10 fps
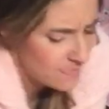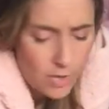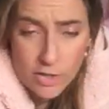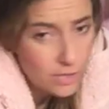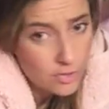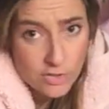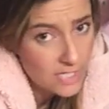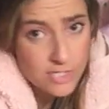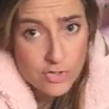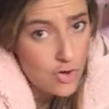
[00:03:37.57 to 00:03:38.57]
marker
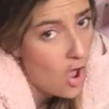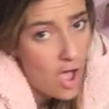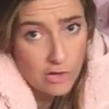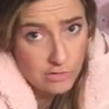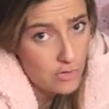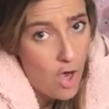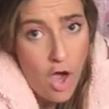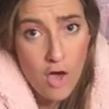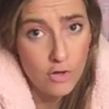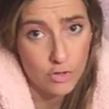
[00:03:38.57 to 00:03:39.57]
is not
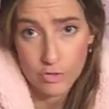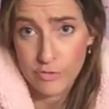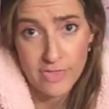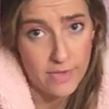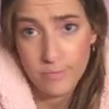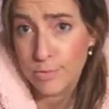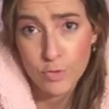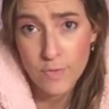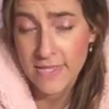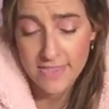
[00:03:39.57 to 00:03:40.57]
longer than
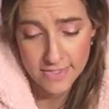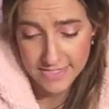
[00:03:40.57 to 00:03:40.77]
Bluey the